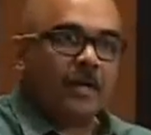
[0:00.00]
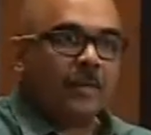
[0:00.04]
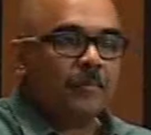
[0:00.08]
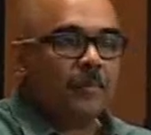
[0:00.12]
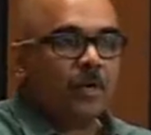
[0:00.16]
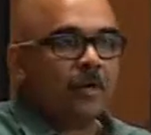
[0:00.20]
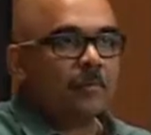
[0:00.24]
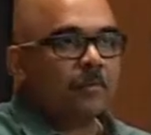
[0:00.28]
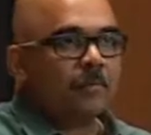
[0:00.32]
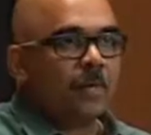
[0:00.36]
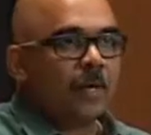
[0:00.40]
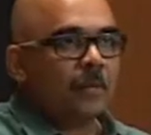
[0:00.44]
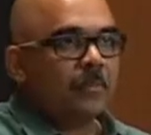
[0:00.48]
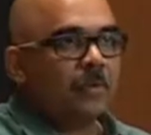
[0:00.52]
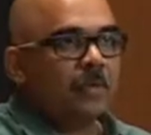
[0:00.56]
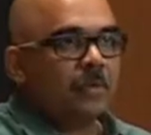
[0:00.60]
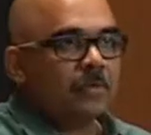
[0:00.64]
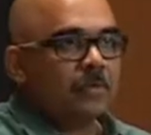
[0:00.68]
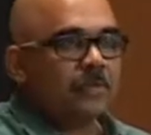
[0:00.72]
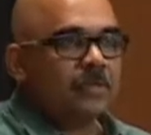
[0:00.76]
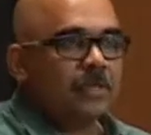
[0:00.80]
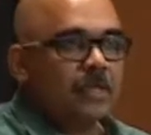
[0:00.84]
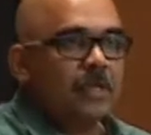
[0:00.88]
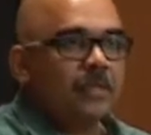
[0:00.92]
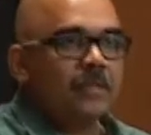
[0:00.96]
I'm
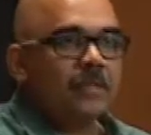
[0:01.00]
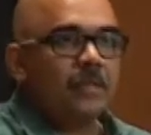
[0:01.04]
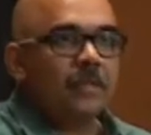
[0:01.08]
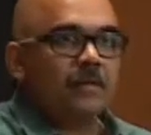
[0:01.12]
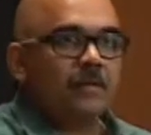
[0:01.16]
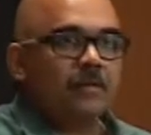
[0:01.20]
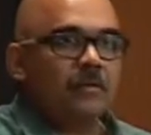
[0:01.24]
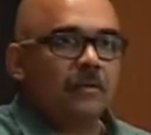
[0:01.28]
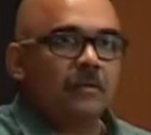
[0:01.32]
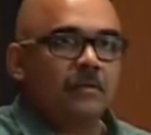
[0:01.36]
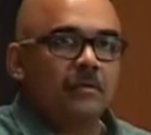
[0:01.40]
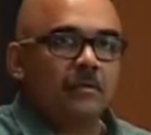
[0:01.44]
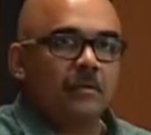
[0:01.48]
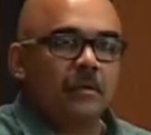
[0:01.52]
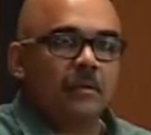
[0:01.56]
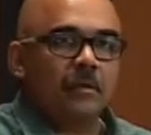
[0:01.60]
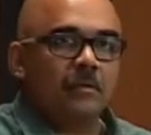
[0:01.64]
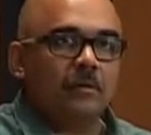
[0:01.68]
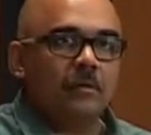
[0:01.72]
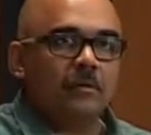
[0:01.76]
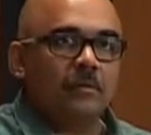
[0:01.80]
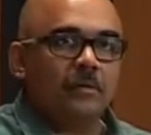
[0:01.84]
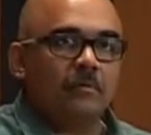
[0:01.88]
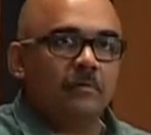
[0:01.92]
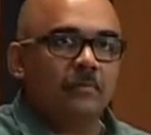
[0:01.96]
not saying that
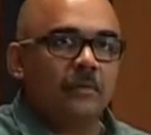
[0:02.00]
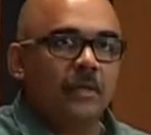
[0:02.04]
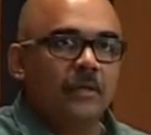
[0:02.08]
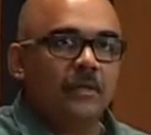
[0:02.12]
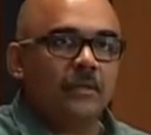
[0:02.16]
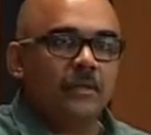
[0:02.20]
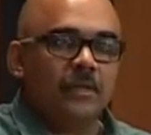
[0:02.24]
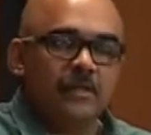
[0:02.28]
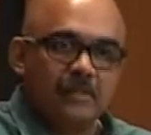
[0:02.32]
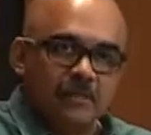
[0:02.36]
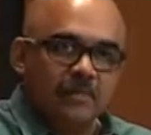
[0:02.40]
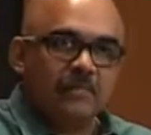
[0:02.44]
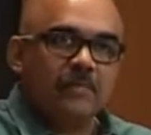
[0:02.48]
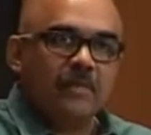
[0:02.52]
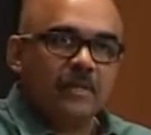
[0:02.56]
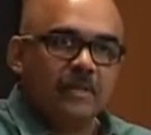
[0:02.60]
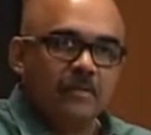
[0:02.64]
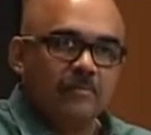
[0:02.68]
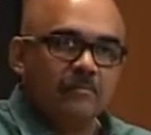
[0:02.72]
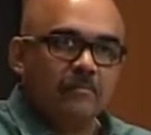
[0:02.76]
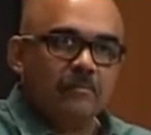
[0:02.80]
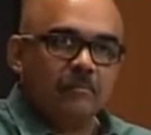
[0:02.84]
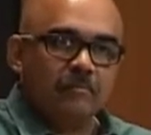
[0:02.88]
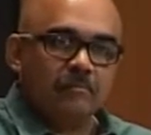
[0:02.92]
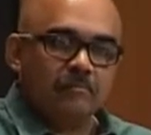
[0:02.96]
there's a
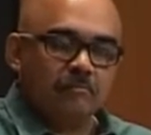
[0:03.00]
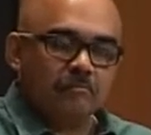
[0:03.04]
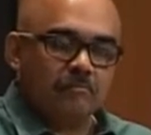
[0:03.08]
very,